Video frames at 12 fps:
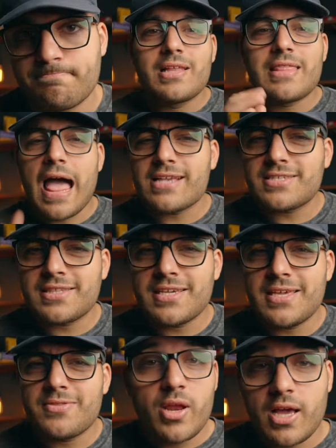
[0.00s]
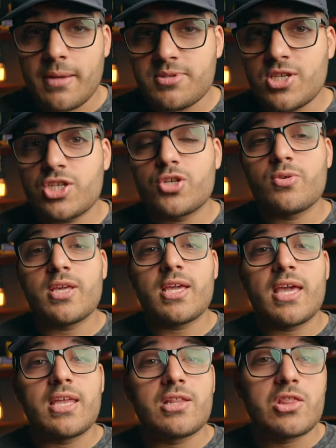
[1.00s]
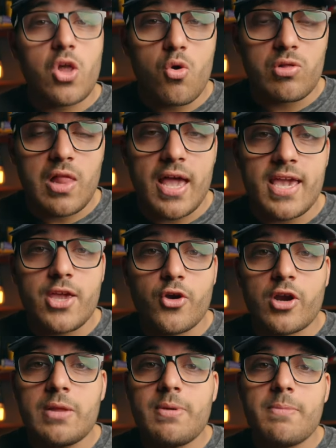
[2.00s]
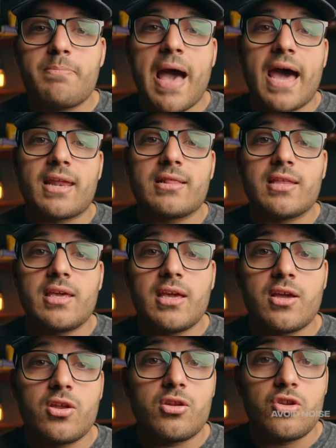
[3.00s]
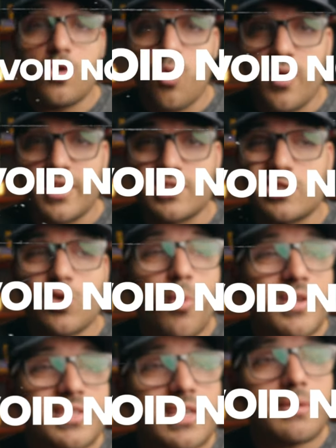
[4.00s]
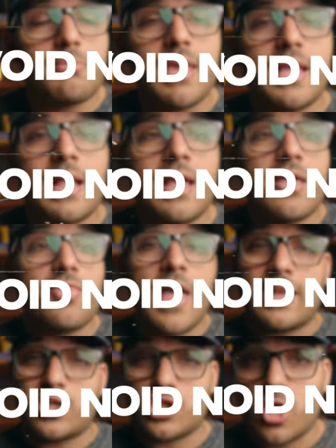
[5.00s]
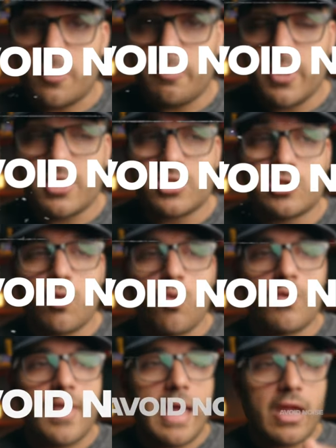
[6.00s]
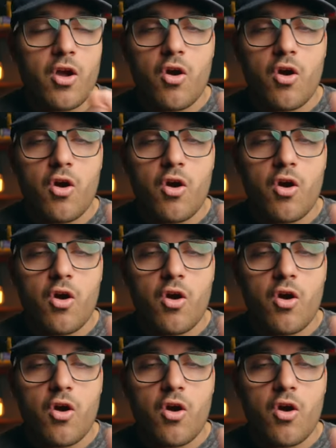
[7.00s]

Lastly, when it comes to shooting in low light, you're gonna be battling noise. Noise can make that sharpness or that